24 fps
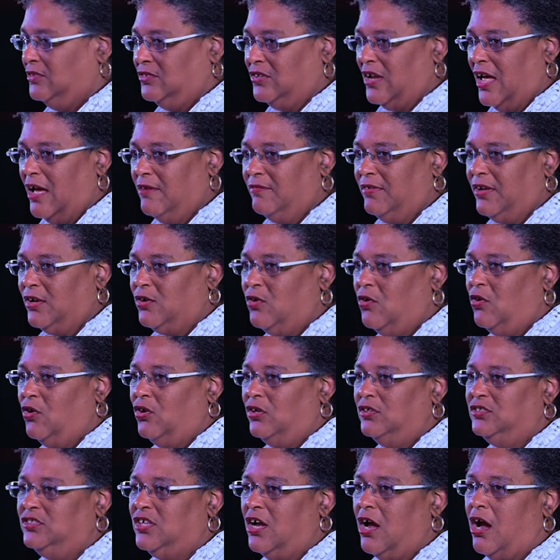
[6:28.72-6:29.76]
to have a
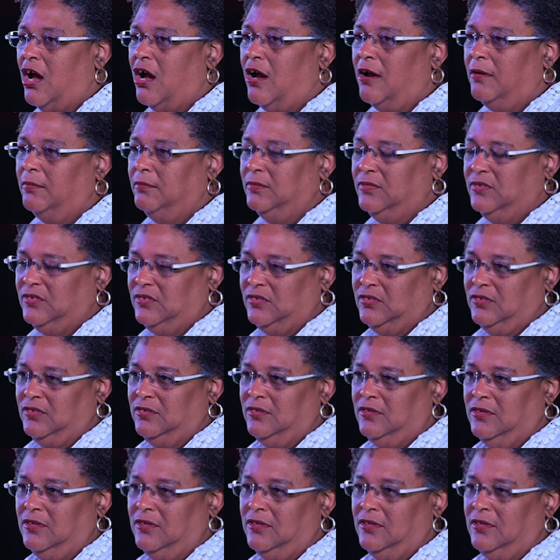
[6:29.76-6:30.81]
call to arms.
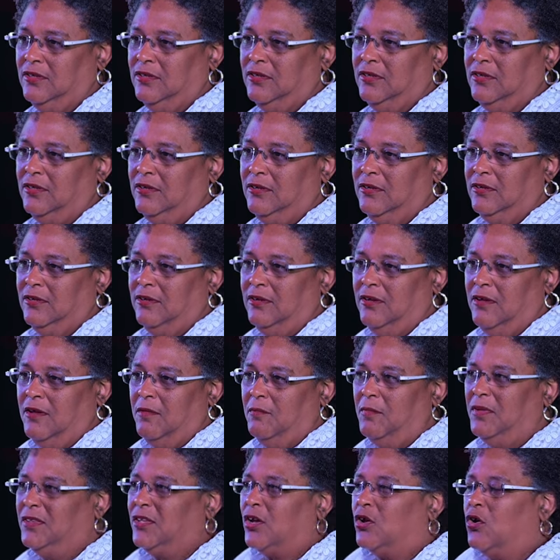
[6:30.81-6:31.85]

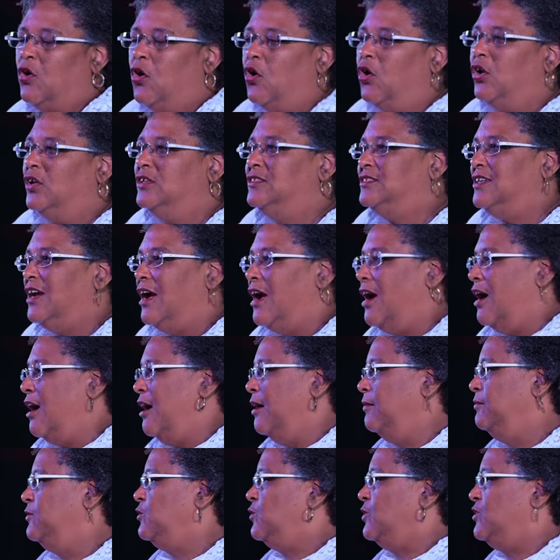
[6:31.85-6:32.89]
But the call to
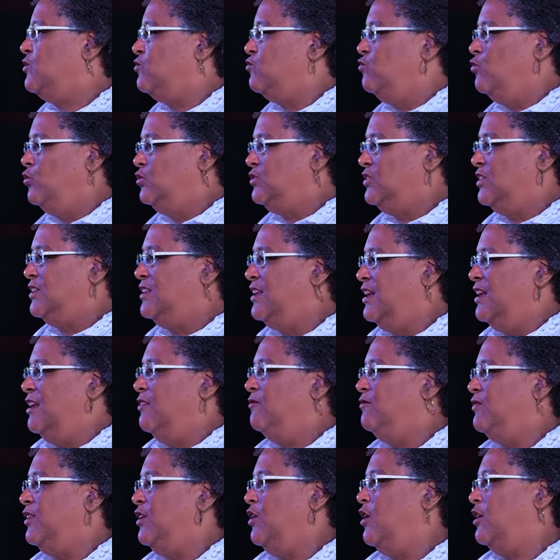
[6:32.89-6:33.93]
arms was rooted in
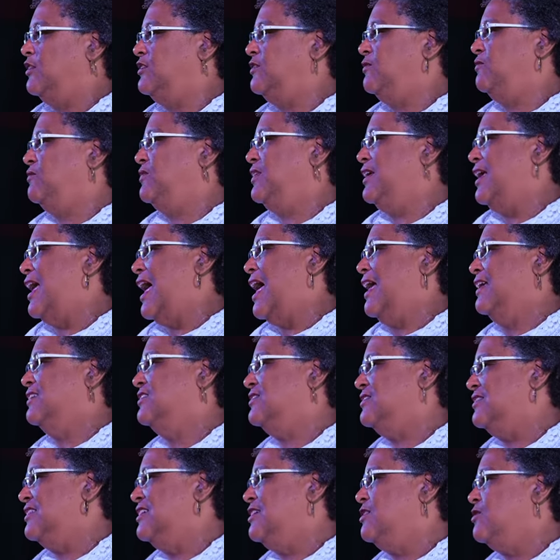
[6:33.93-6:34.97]
a philosophy
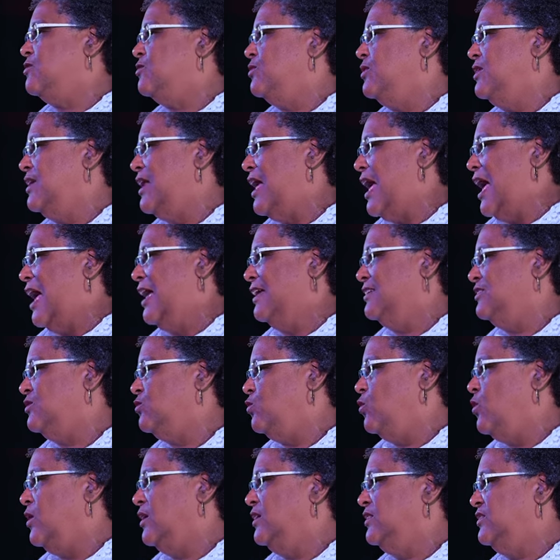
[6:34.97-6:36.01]
as equal as
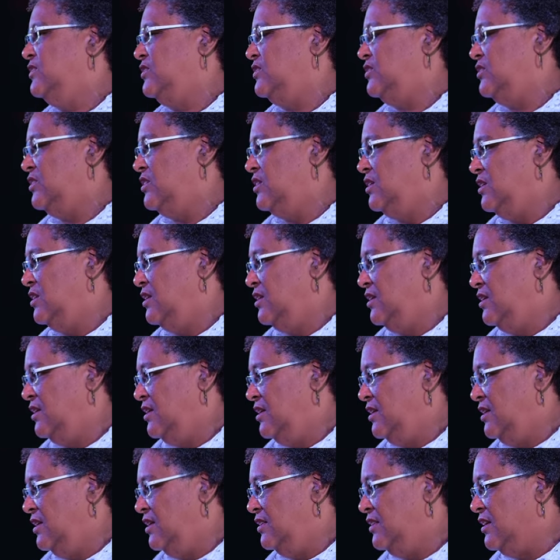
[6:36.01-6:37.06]
was
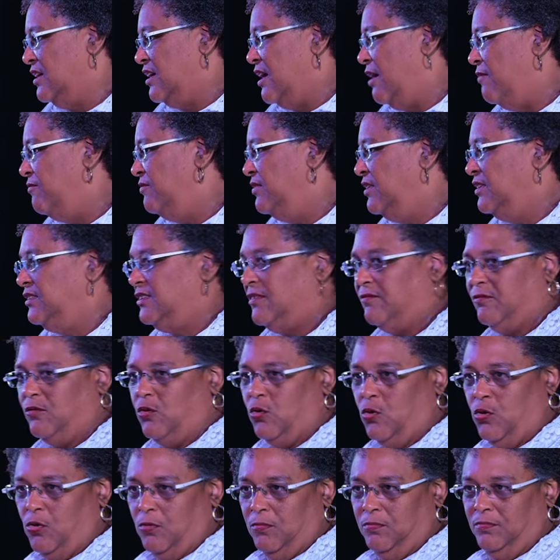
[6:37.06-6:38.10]
the covenant of
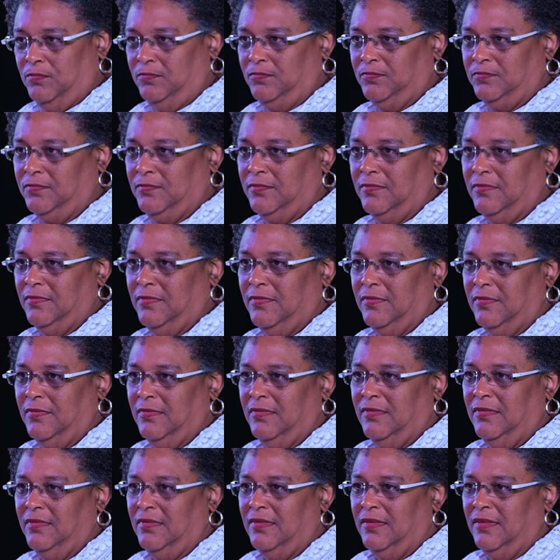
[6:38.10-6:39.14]
hope.
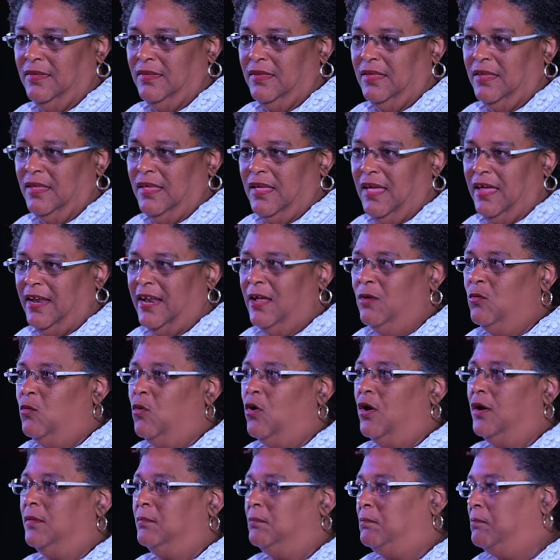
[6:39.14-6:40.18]
And I
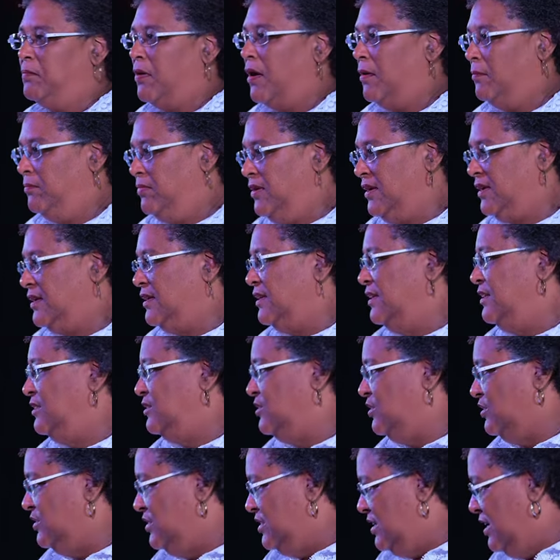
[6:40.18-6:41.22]
want publicly
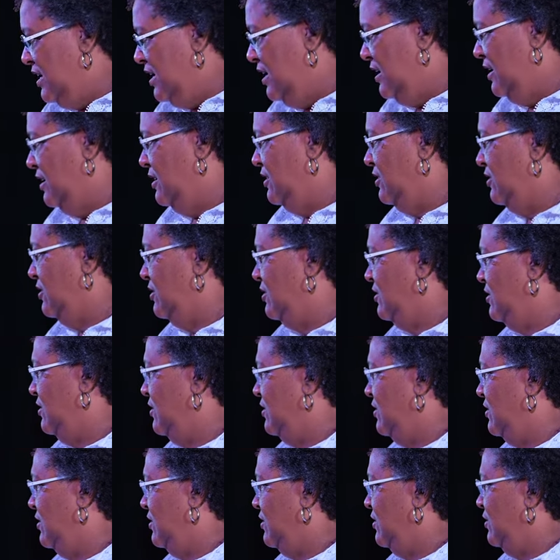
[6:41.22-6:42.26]
today
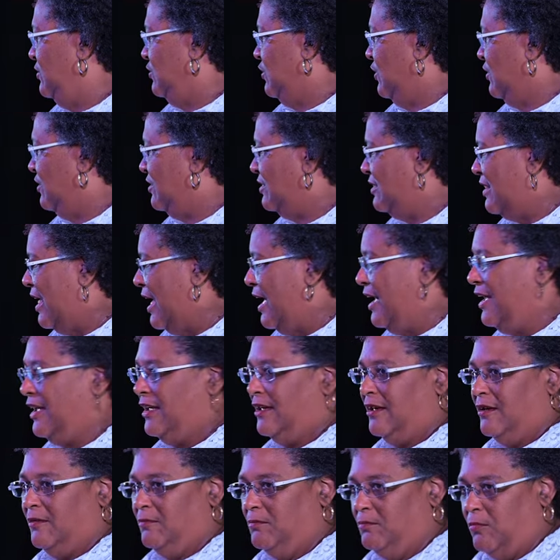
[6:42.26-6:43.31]
to thank
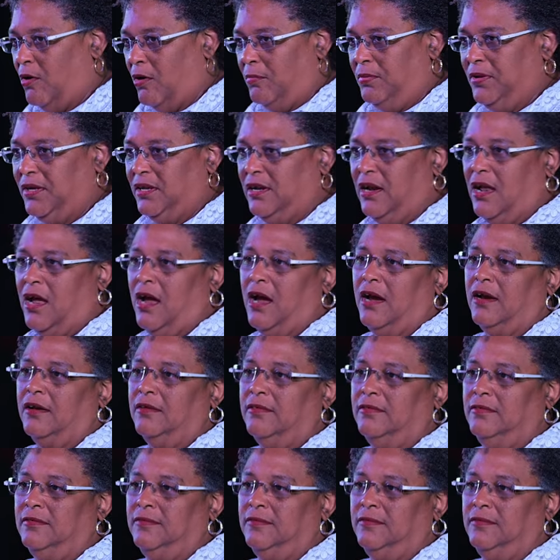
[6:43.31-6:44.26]
Bobby Clarke,